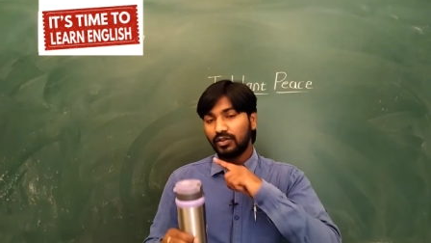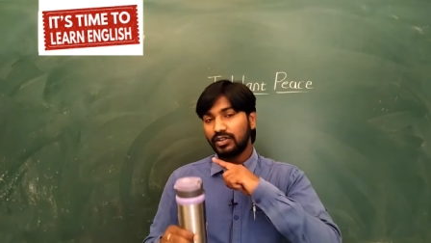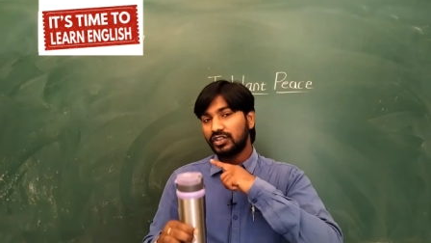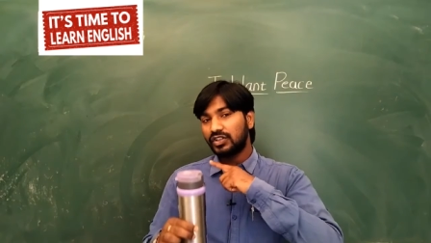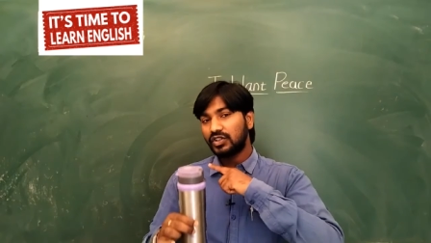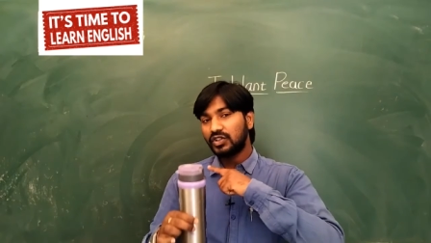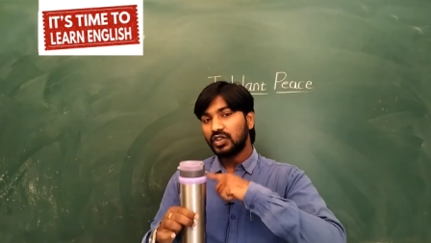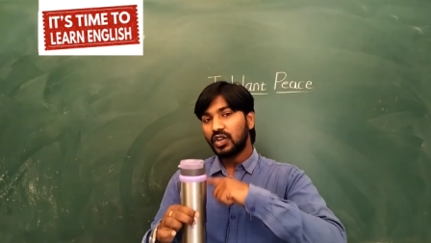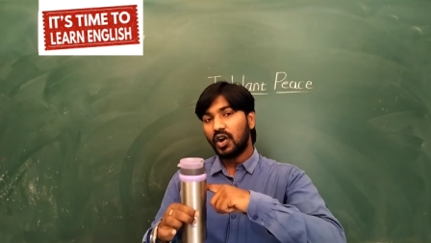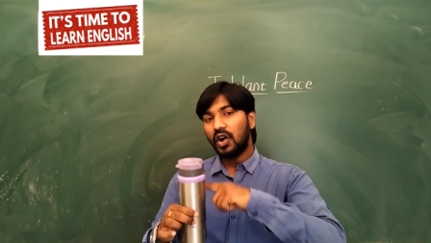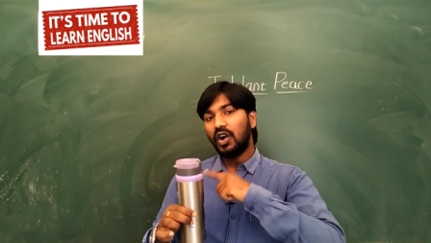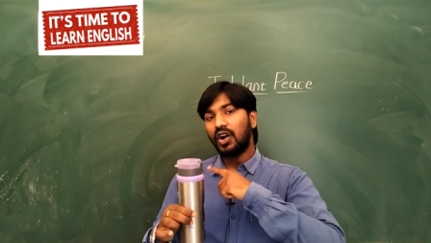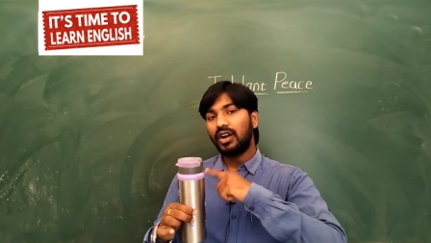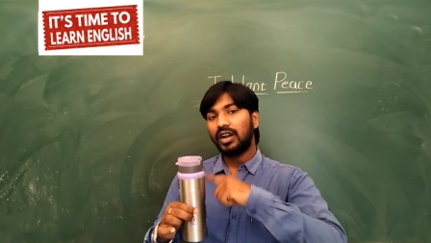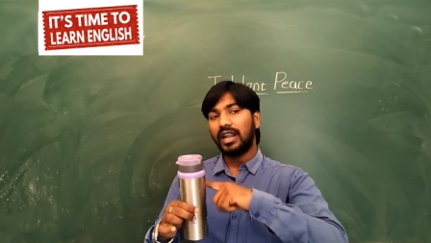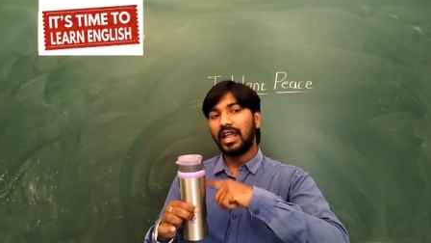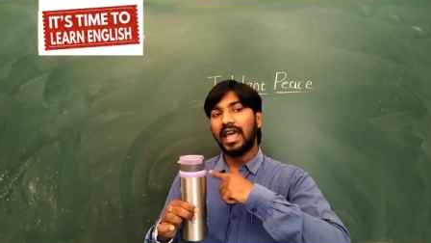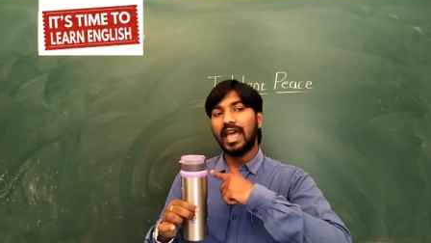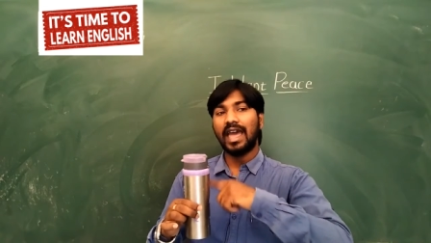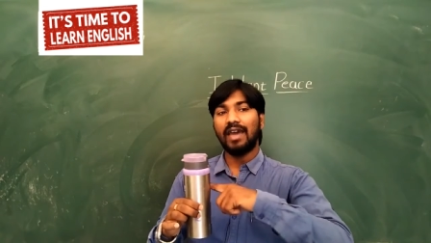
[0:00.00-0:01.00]
was
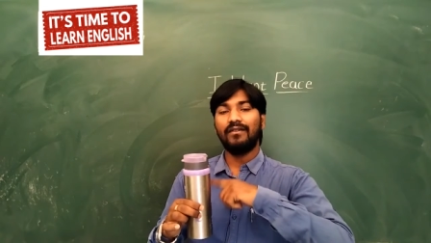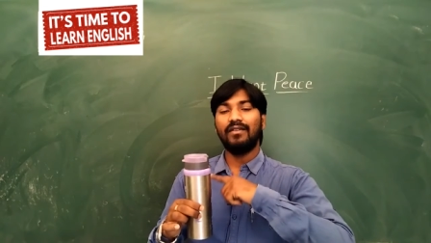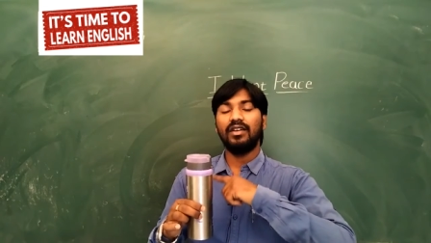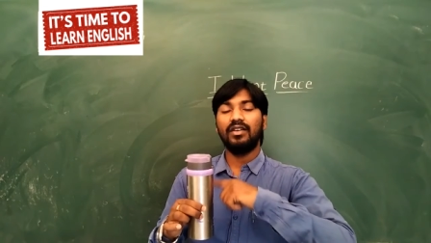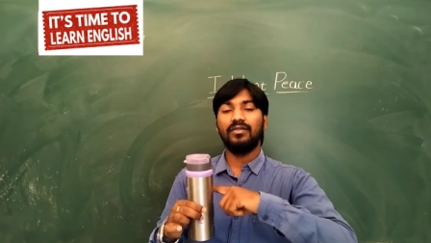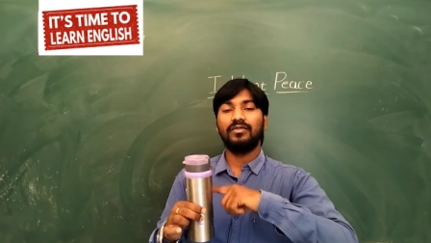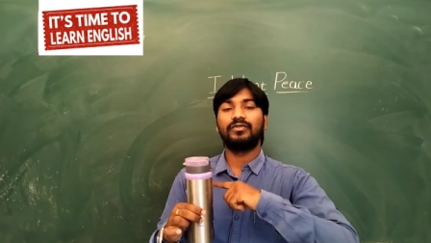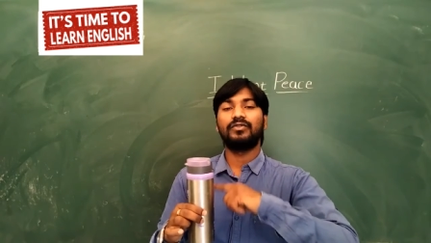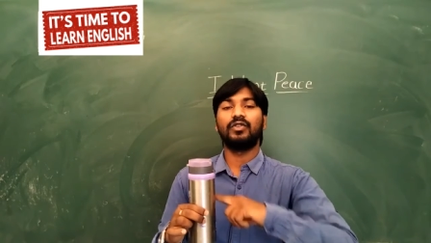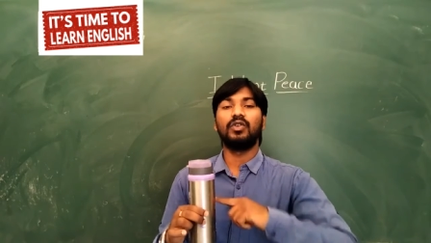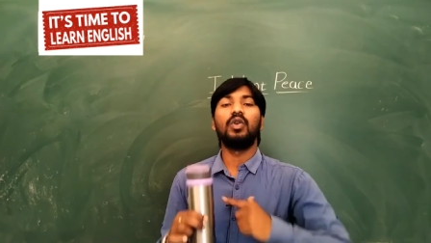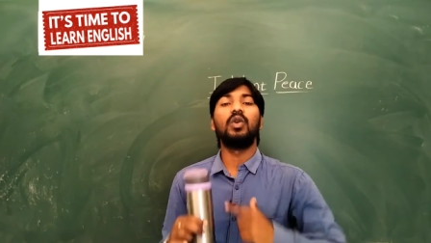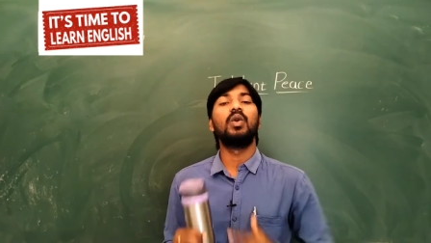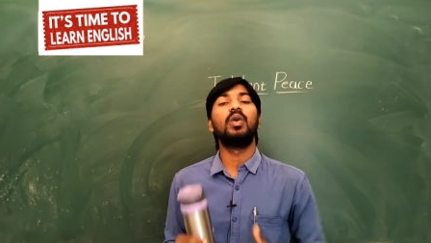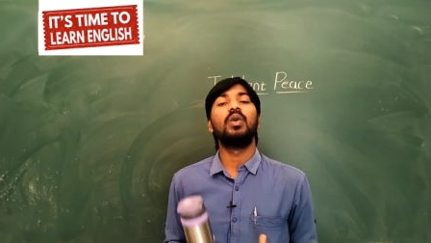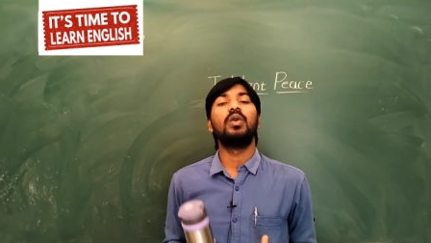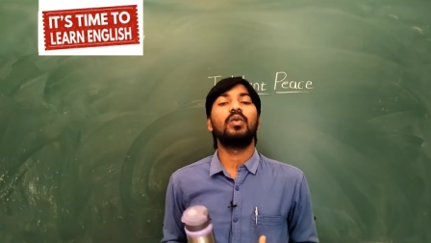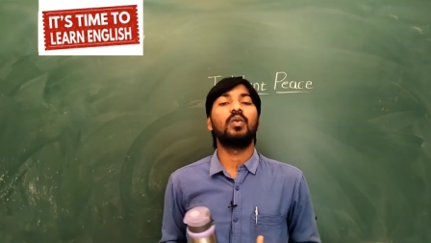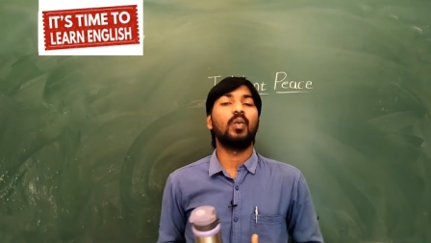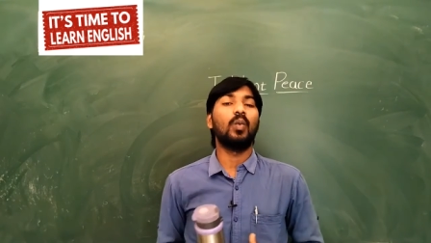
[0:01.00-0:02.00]
not having
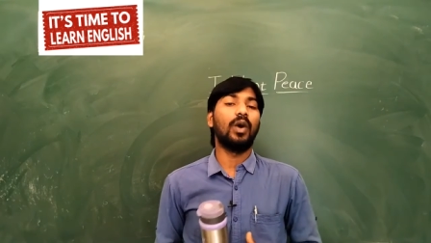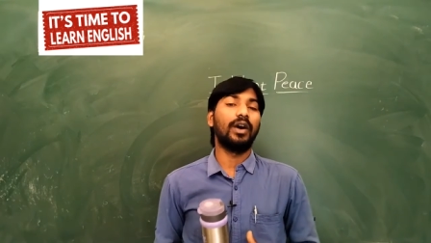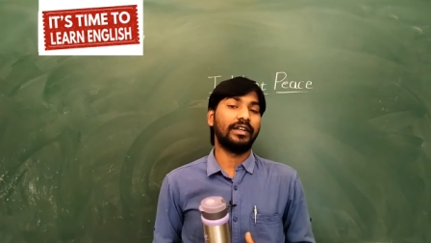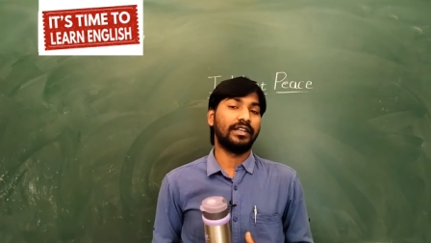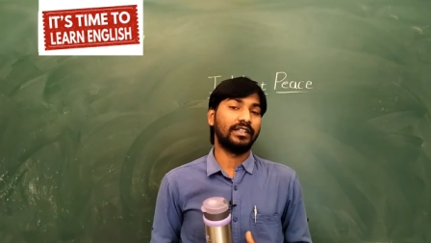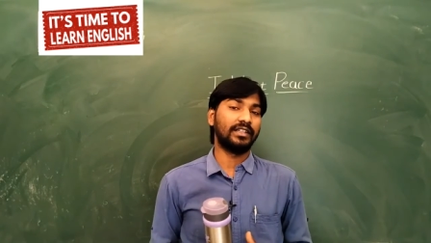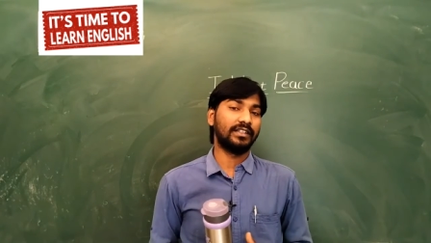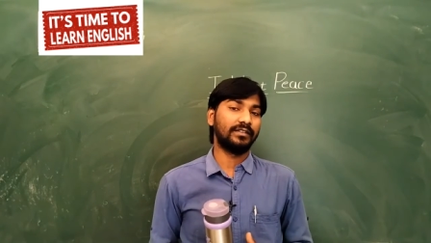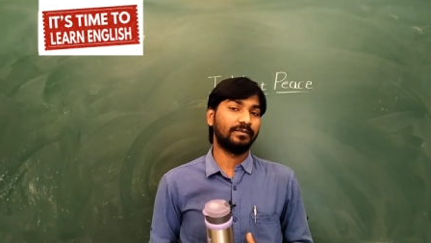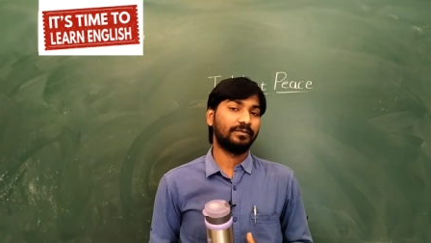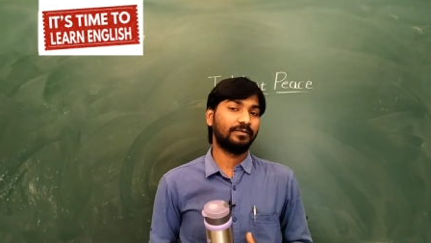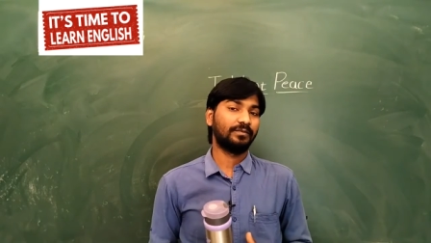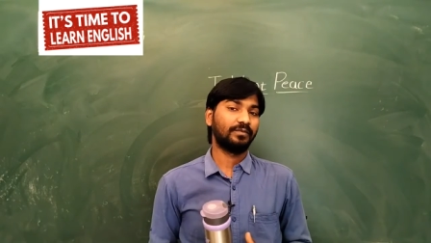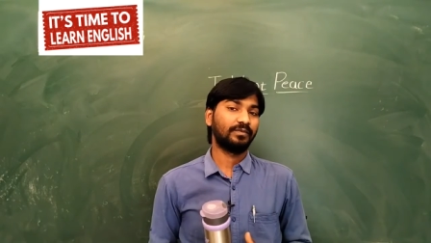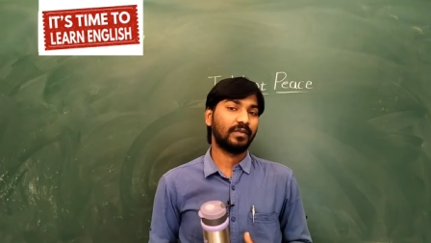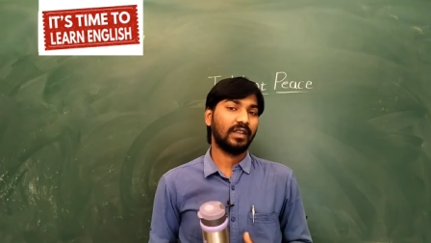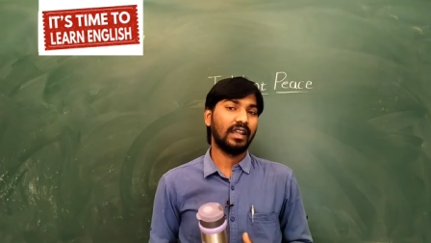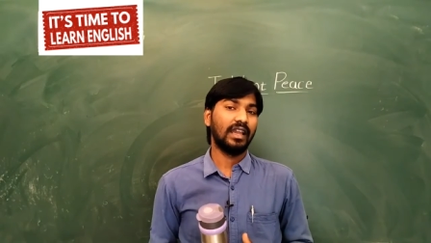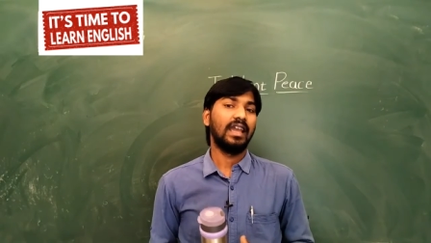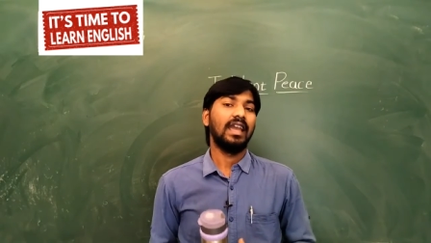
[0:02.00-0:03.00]
full water.
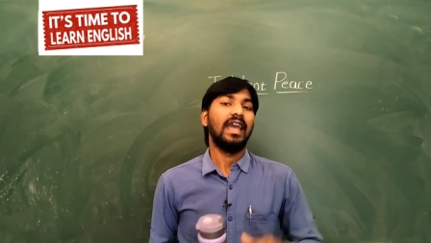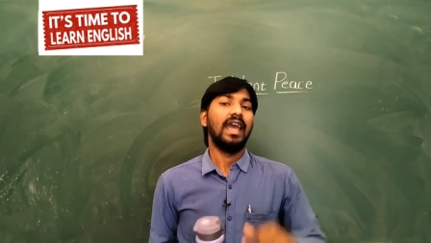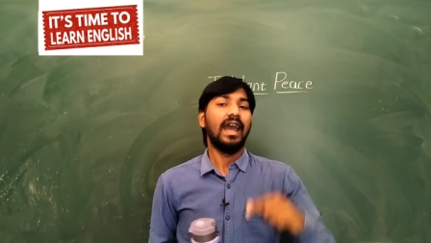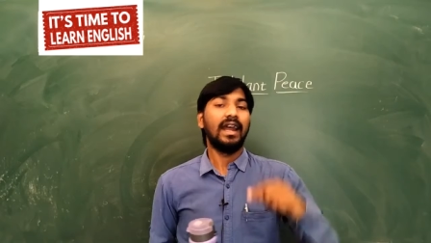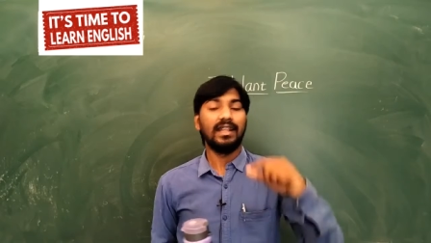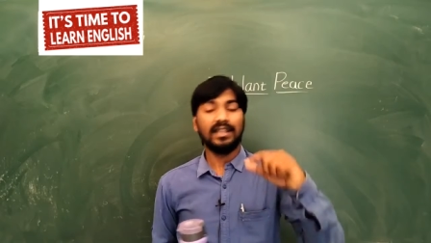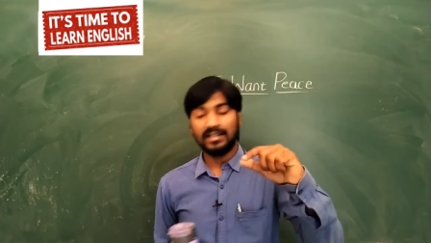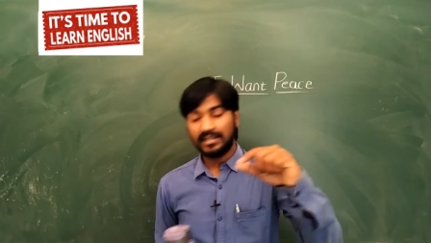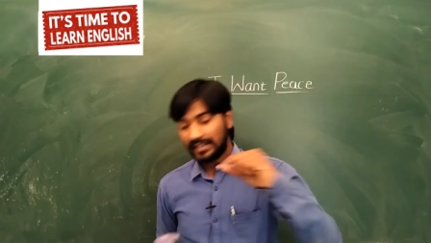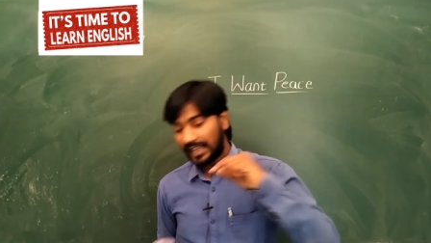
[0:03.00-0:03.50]
At the